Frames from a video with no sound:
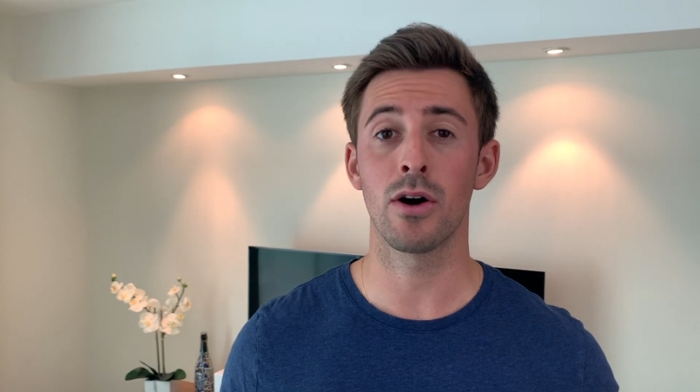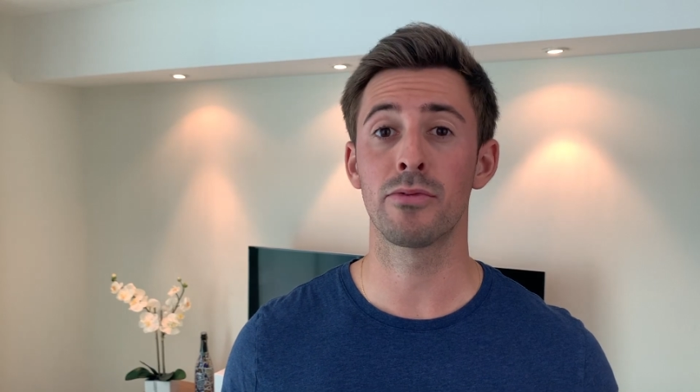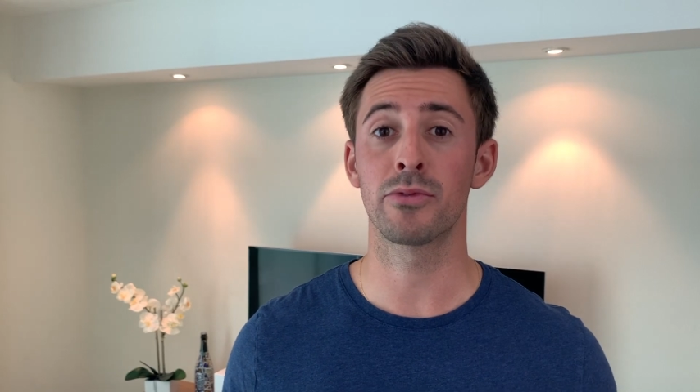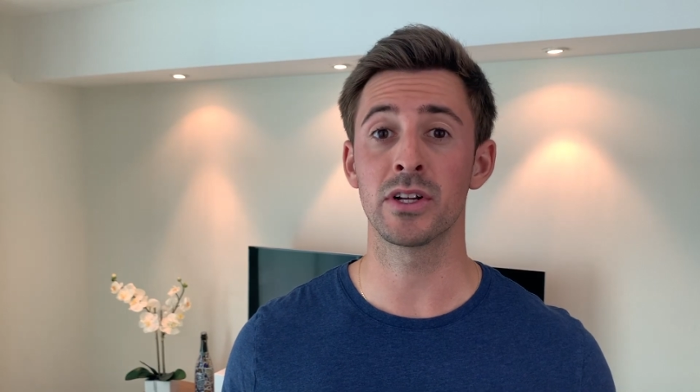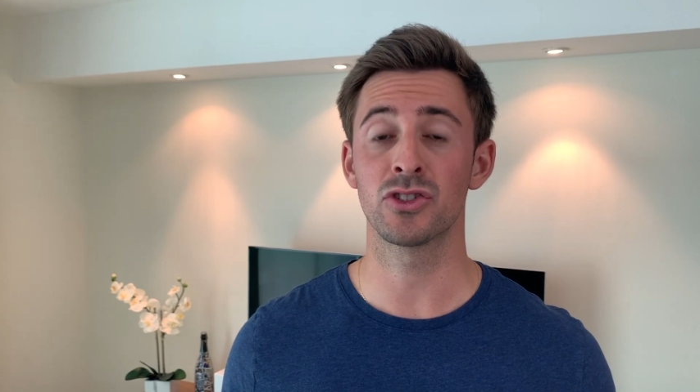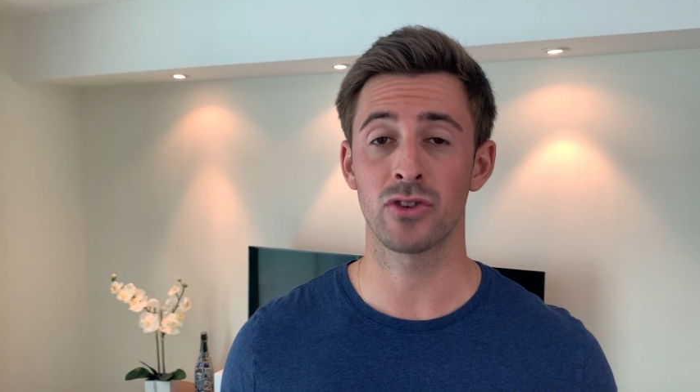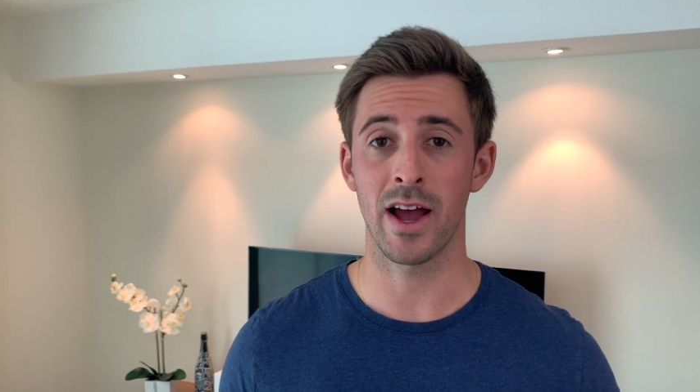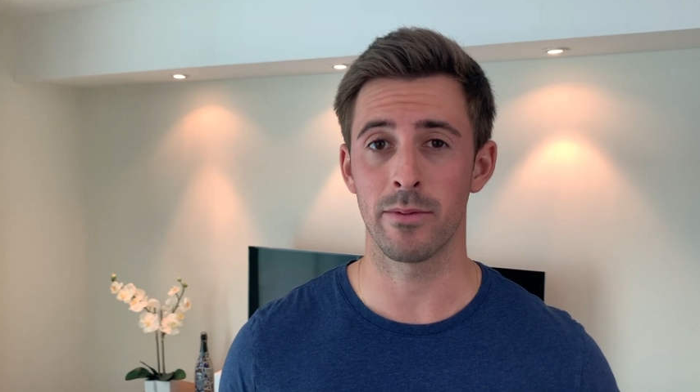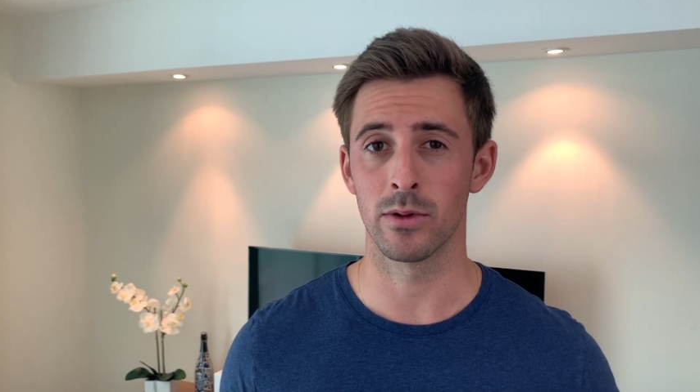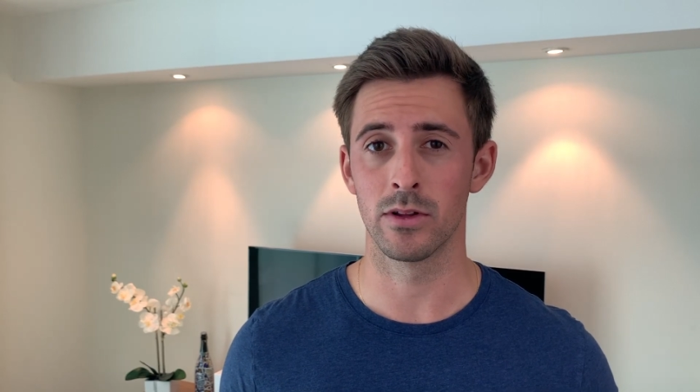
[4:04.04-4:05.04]
of free
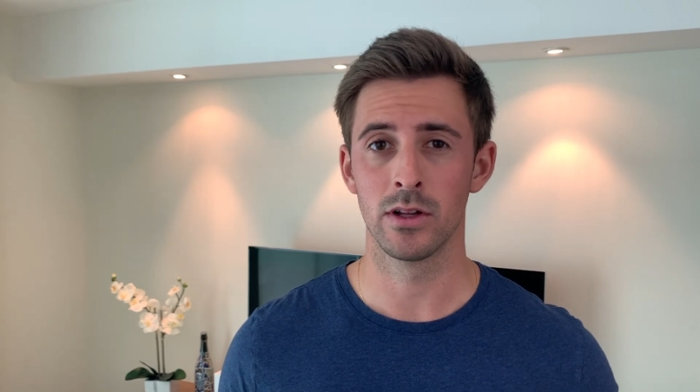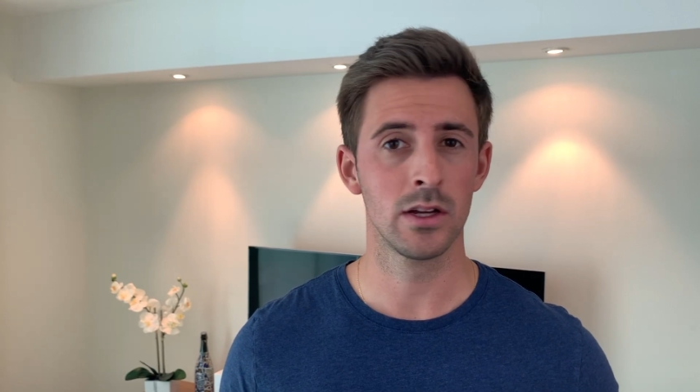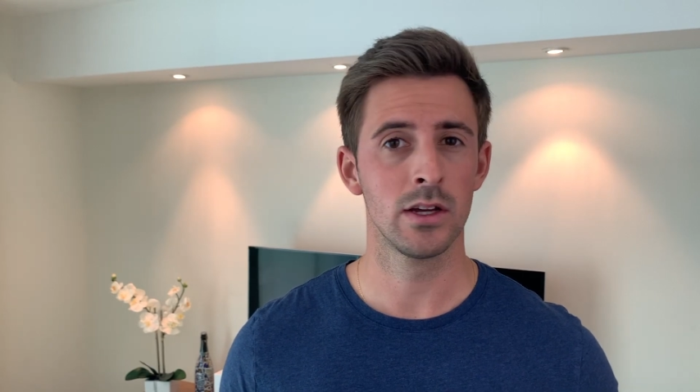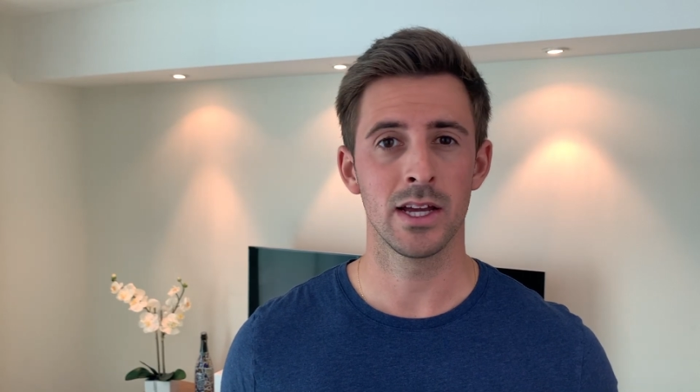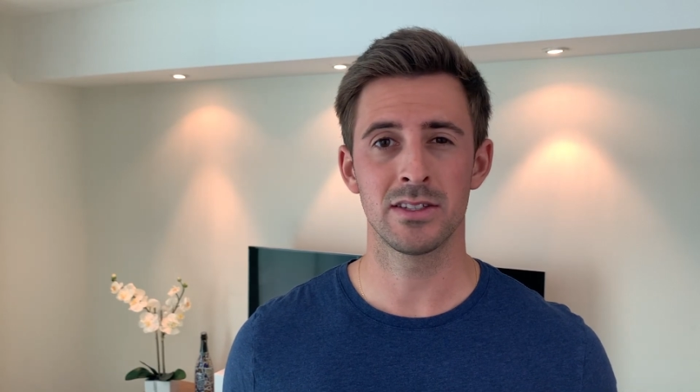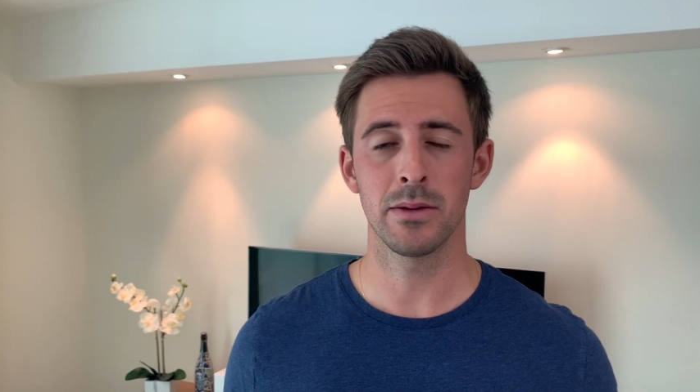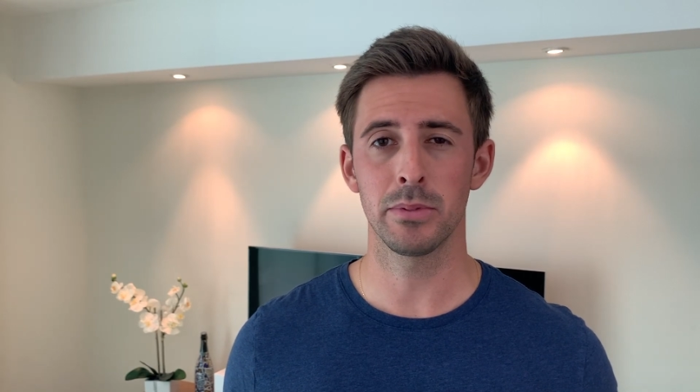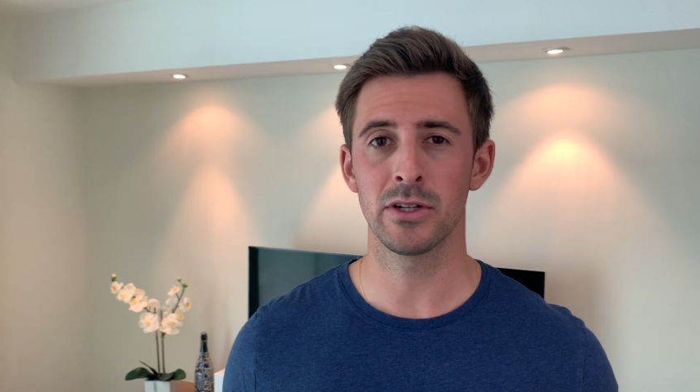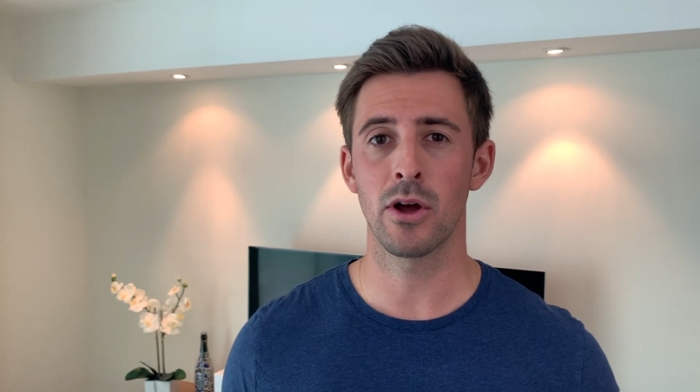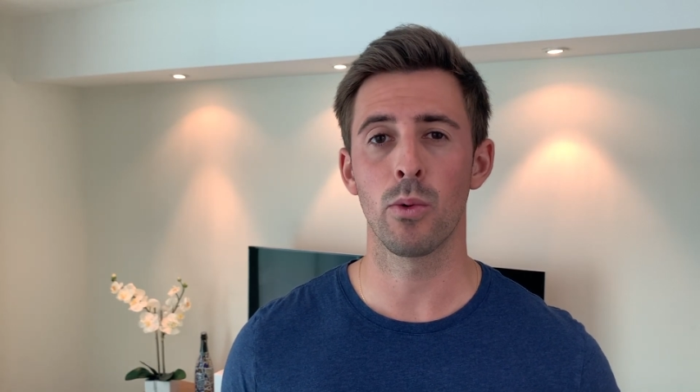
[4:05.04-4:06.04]
travel. It's
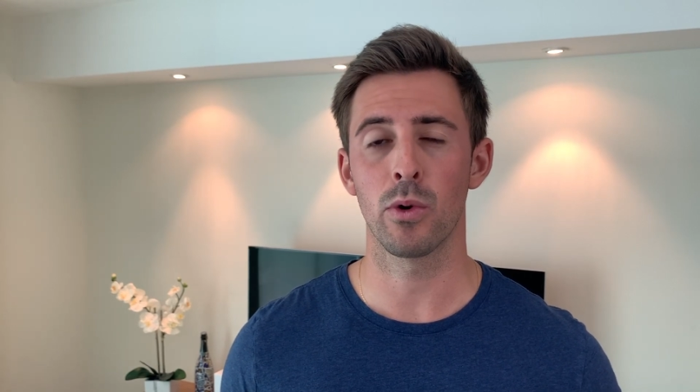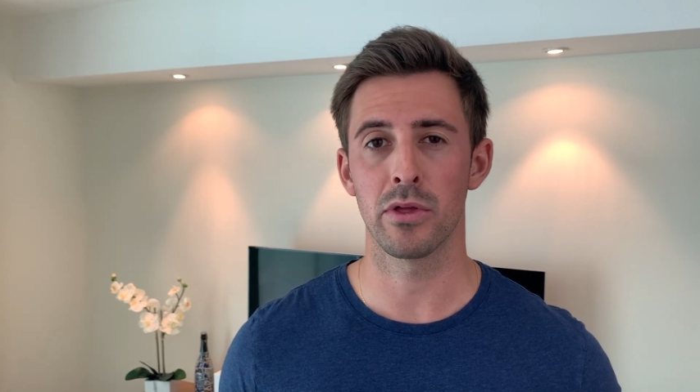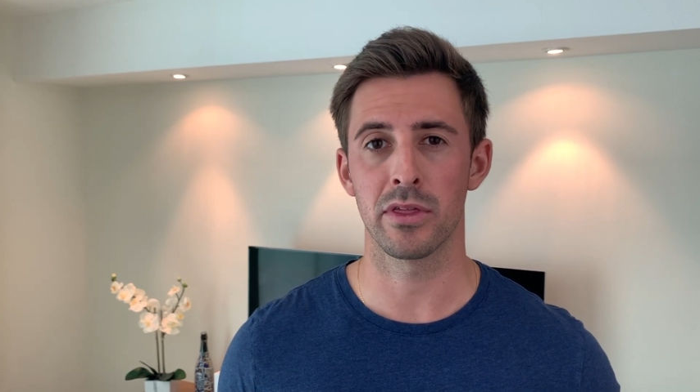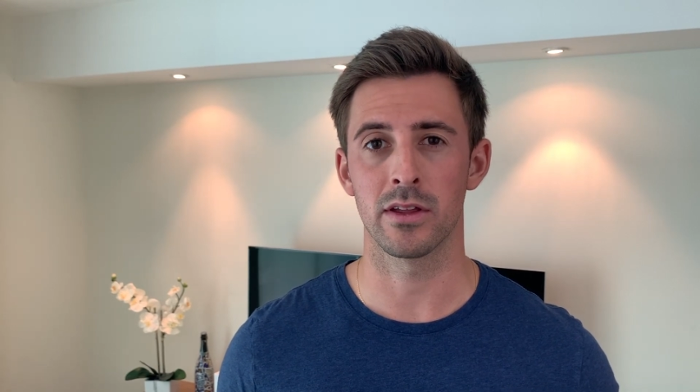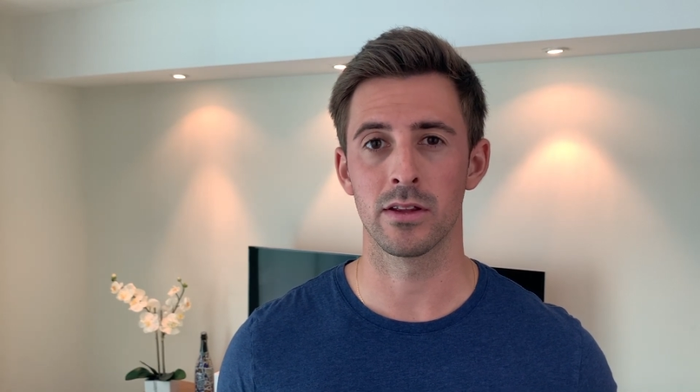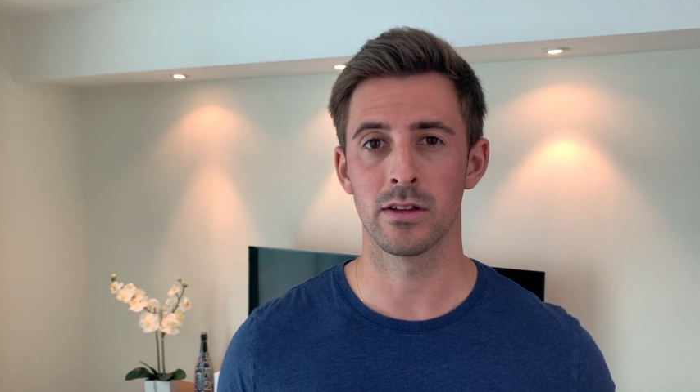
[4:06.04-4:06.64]
simply not worth it.